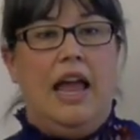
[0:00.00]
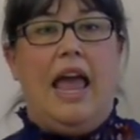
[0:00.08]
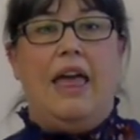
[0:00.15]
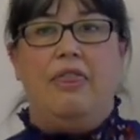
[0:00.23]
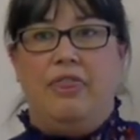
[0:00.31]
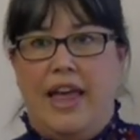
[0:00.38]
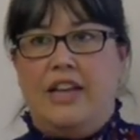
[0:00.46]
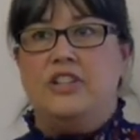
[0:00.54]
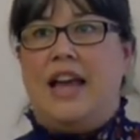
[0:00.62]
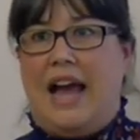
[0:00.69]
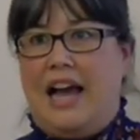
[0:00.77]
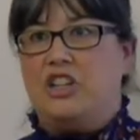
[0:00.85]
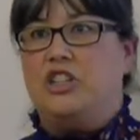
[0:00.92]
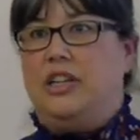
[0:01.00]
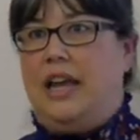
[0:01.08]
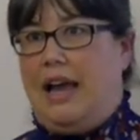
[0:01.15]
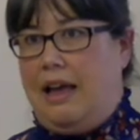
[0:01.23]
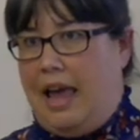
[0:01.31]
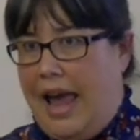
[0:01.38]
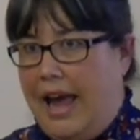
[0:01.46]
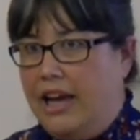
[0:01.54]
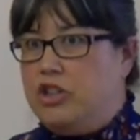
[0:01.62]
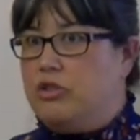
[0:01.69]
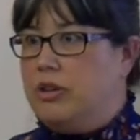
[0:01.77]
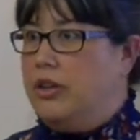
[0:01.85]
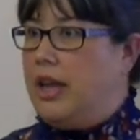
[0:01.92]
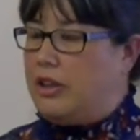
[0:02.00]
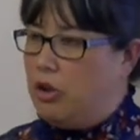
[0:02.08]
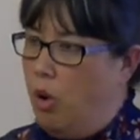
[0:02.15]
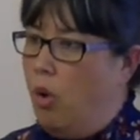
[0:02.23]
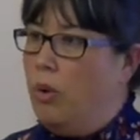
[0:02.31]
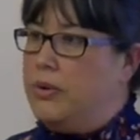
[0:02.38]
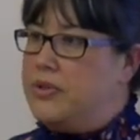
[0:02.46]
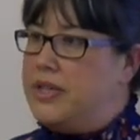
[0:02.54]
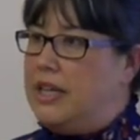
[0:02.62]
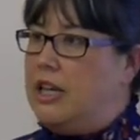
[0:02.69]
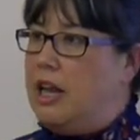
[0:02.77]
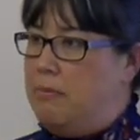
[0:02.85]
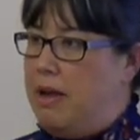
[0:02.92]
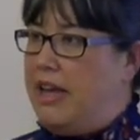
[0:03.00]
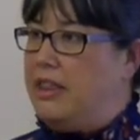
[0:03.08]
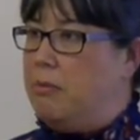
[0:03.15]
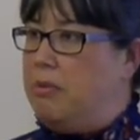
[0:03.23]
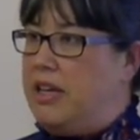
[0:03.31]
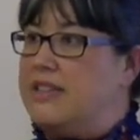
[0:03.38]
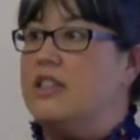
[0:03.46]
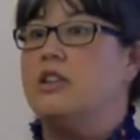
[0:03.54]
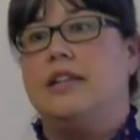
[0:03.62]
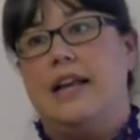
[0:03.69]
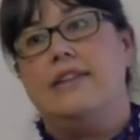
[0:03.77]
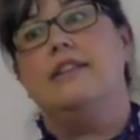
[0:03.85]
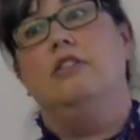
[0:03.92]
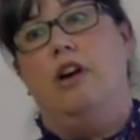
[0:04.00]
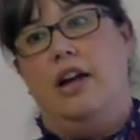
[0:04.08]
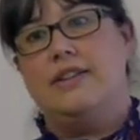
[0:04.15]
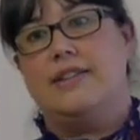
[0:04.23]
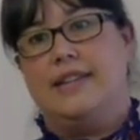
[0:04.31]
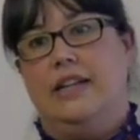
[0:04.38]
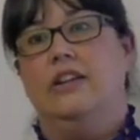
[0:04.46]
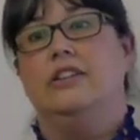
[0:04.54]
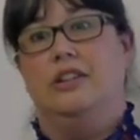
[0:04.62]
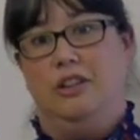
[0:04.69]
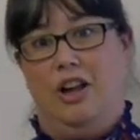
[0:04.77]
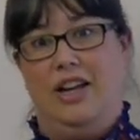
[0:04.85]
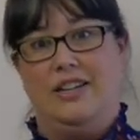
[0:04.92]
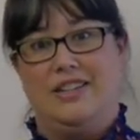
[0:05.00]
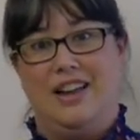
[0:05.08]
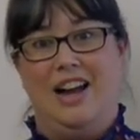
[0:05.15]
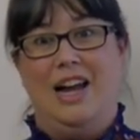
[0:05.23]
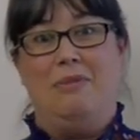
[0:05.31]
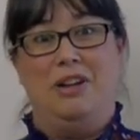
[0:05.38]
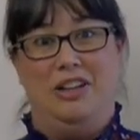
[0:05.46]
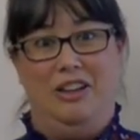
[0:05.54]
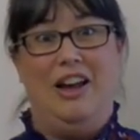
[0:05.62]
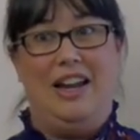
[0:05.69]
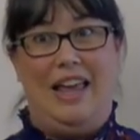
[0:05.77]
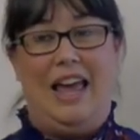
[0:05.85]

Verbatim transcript: And then to actually hand drill like the holes in it and make the beads, it takes a lot of skill and a lot of time and a lot of